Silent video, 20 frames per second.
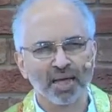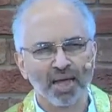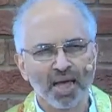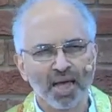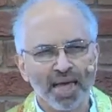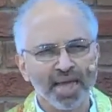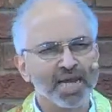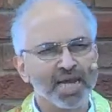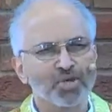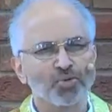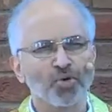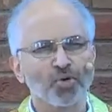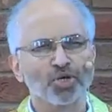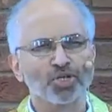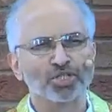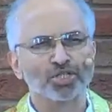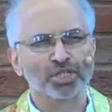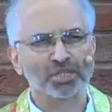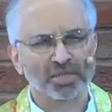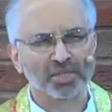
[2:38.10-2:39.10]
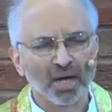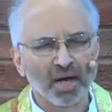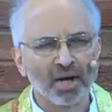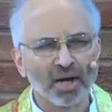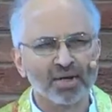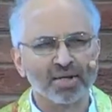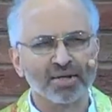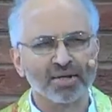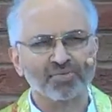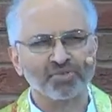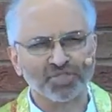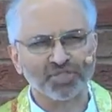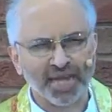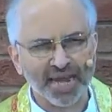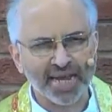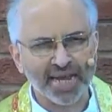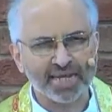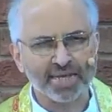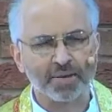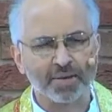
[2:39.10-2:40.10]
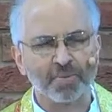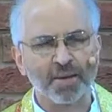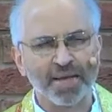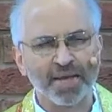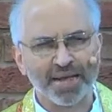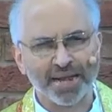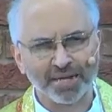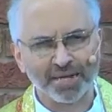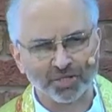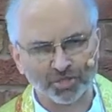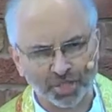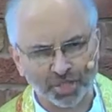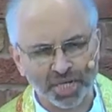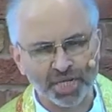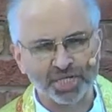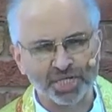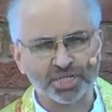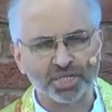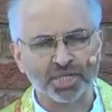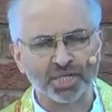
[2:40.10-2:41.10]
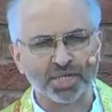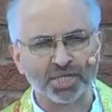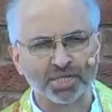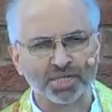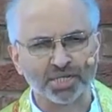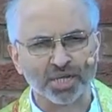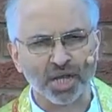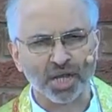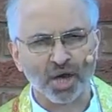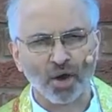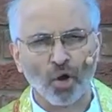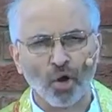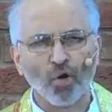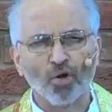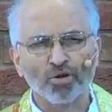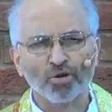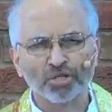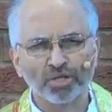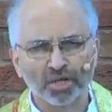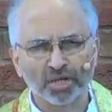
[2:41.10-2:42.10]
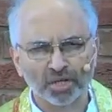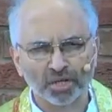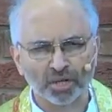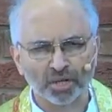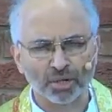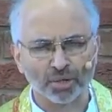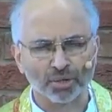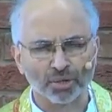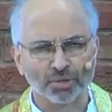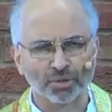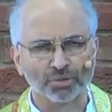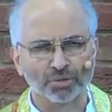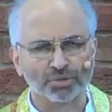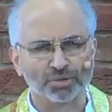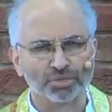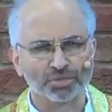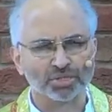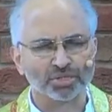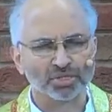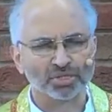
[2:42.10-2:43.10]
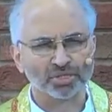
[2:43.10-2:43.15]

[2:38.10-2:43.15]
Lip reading: It was the God of Jacob in Jesus on the cross,